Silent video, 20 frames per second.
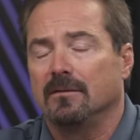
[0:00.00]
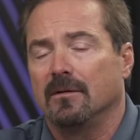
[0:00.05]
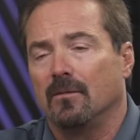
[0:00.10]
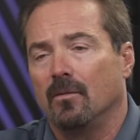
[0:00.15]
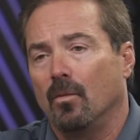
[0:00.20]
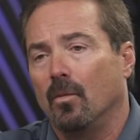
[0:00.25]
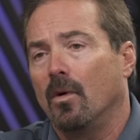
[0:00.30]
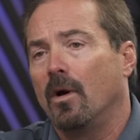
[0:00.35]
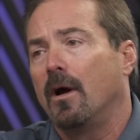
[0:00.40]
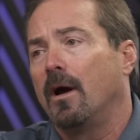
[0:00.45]

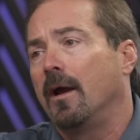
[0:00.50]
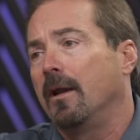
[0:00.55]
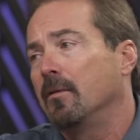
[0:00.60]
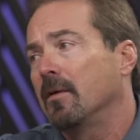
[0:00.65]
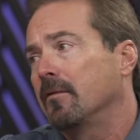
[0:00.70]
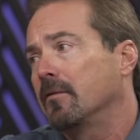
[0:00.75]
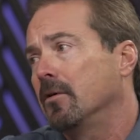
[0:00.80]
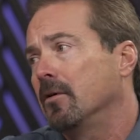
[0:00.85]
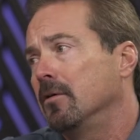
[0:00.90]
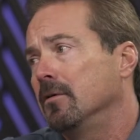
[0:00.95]
and wine. We
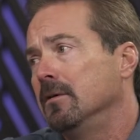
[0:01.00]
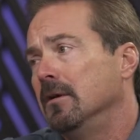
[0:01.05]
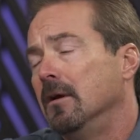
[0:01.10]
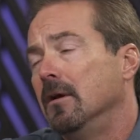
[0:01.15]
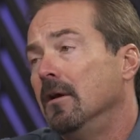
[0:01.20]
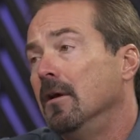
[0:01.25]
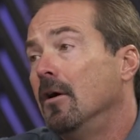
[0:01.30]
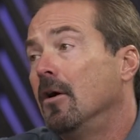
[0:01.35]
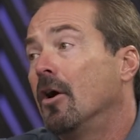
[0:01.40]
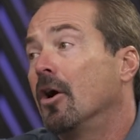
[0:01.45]
have our own
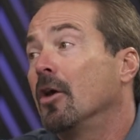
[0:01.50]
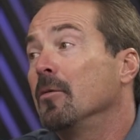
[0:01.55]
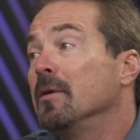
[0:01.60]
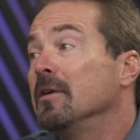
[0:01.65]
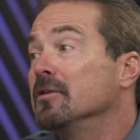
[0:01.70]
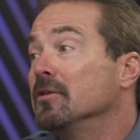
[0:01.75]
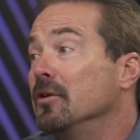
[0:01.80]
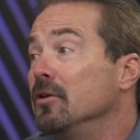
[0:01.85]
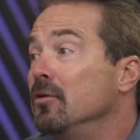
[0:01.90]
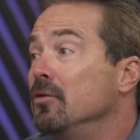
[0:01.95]

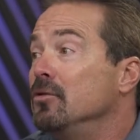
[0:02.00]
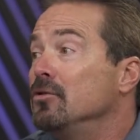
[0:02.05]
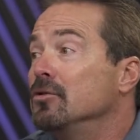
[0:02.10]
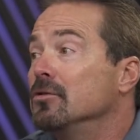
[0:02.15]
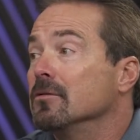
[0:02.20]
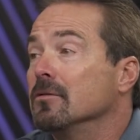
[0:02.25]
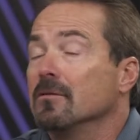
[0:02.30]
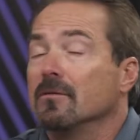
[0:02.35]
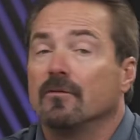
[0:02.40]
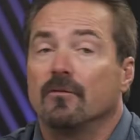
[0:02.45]
Harmys Hooch,
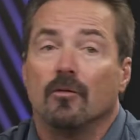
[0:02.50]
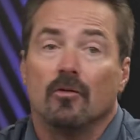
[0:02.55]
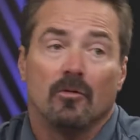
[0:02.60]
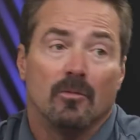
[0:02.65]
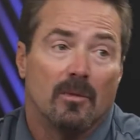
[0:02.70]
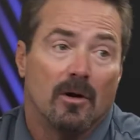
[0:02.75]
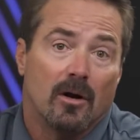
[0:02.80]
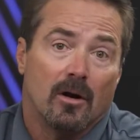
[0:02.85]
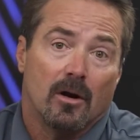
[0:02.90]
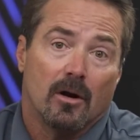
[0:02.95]
a full
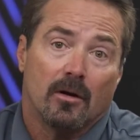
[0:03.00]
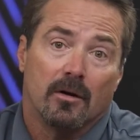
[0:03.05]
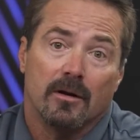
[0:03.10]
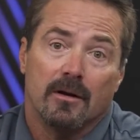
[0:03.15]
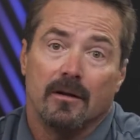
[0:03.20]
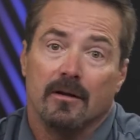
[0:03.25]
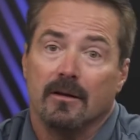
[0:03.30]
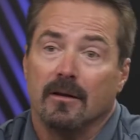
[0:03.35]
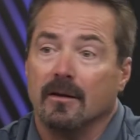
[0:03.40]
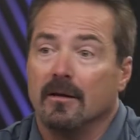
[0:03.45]
bar,
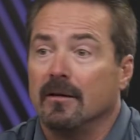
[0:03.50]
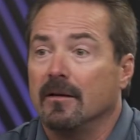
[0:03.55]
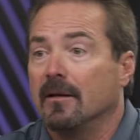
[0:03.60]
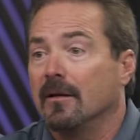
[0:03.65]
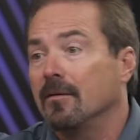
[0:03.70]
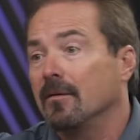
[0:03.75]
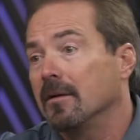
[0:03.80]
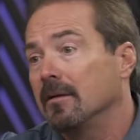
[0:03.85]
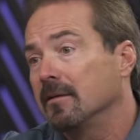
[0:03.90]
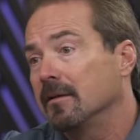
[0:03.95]
and
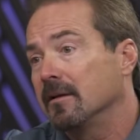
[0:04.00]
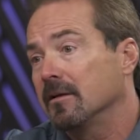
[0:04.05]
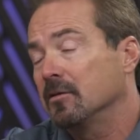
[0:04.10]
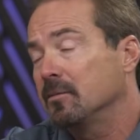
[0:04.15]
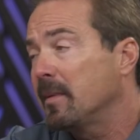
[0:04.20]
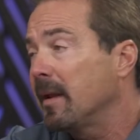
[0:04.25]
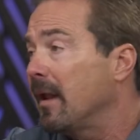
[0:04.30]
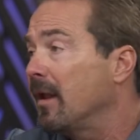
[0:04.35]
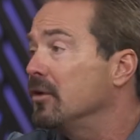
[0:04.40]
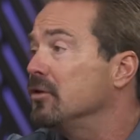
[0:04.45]

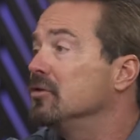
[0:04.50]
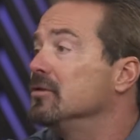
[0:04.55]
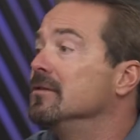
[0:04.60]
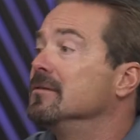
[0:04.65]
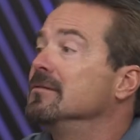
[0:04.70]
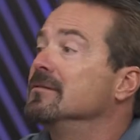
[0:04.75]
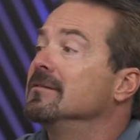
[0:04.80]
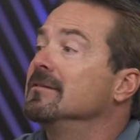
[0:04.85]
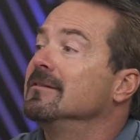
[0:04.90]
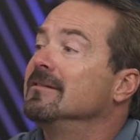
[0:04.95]

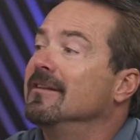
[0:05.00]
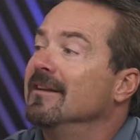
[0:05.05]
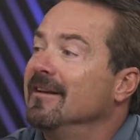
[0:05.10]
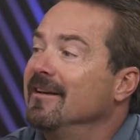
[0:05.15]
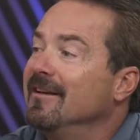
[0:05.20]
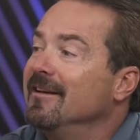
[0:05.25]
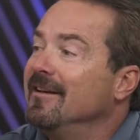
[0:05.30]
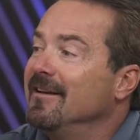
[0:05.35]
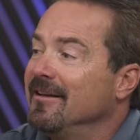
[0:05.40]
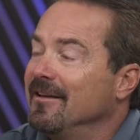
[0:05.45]
expansions, and
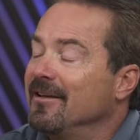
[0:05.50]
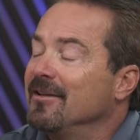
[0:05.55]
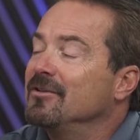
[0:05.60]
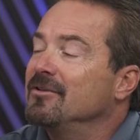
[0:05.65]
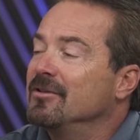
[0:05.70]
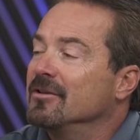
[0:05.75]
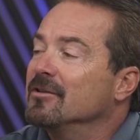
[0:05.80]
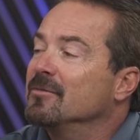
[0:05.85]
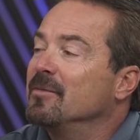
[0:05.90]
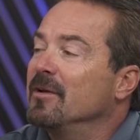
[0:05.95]
it's
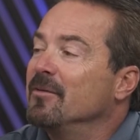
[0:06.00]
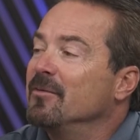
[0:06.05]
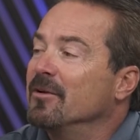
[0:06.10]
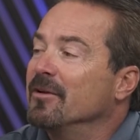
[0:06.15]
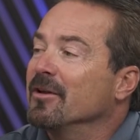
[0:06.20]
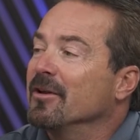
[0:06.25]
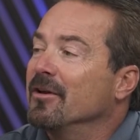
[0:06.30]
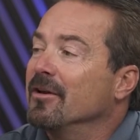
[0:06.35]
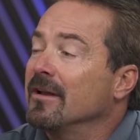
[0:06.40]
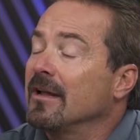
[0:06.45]
just been
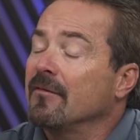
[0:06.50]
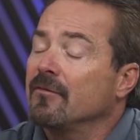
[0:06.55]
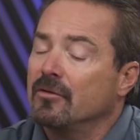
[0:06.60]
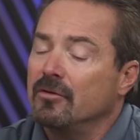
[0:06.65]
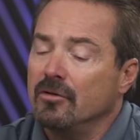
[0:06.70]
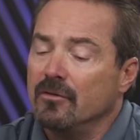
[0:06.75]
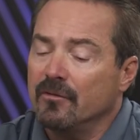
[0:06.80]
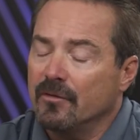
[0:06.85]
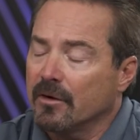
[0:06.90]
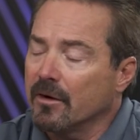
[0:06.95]
really good. And I have
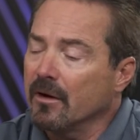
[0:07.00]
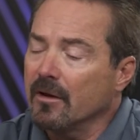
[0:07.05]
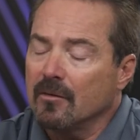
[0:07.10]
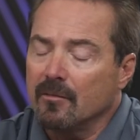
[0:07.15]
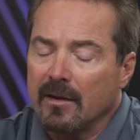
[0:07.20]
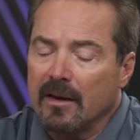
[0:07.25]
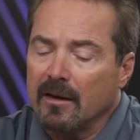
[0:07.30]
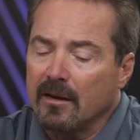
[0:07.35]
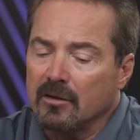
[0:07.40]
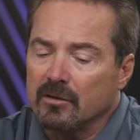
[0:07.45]
2 very good
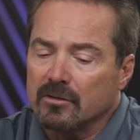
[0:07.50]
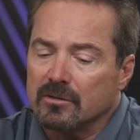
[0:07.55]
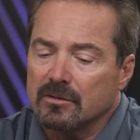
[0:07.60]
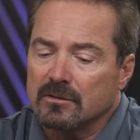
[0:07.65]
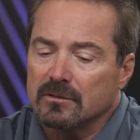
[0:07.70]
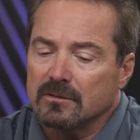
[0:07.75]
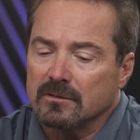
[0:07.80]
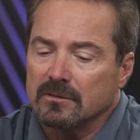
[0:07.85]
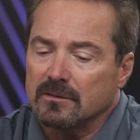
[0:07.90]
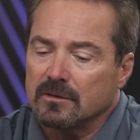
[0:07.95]

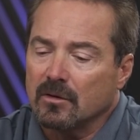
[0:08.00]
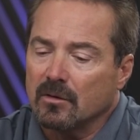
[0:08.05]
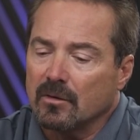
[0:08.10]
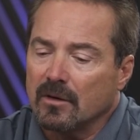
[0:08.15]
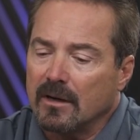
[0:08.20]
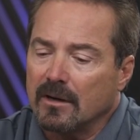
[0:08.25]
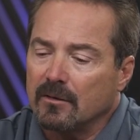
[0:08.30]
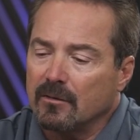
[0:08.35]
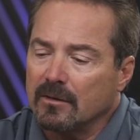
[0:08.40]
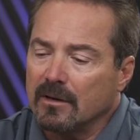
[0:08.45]
managers, so
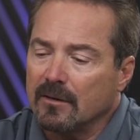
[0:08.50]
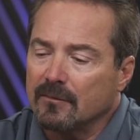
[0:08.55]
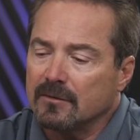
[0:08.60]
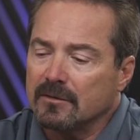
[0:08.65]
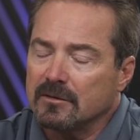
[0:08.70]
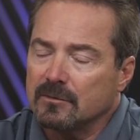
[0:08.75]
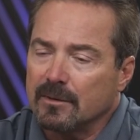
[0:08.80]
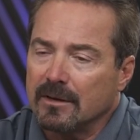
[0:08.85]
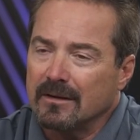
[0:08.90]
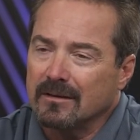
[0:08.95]
I don't have to
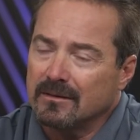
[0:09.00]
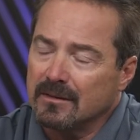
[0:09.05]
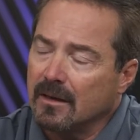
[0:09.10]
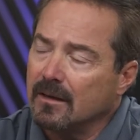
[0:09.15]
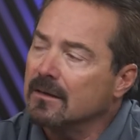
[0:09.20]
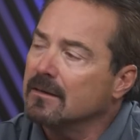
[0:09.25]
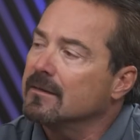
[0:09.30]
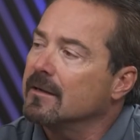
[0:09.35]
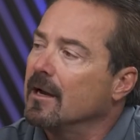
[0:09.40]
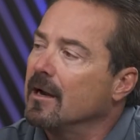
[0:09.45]
spend a
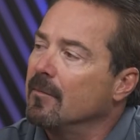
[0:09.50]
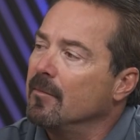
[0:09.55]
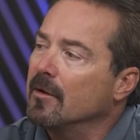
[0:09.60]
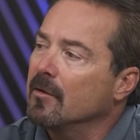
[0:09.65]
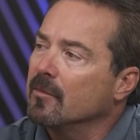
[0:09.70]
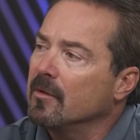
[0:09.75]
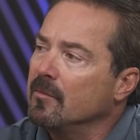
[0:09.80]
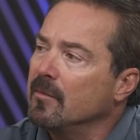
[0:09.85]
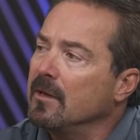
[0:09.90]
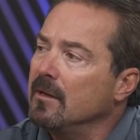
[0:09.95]
ton of time there.
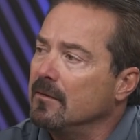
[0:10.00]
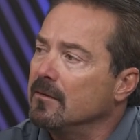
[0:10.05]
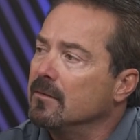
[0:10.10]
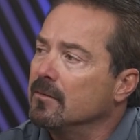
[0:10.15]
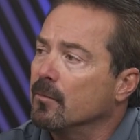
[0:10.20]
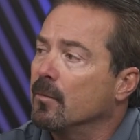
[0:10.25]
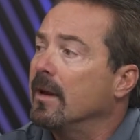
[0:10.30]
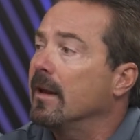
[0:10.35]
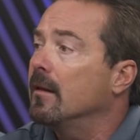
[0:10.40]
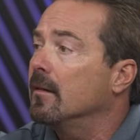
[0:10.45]
We meet
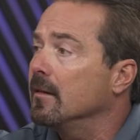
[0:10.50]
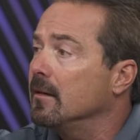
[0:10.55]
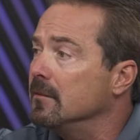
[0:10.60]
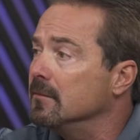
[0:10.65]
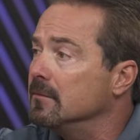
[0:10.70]
weekly.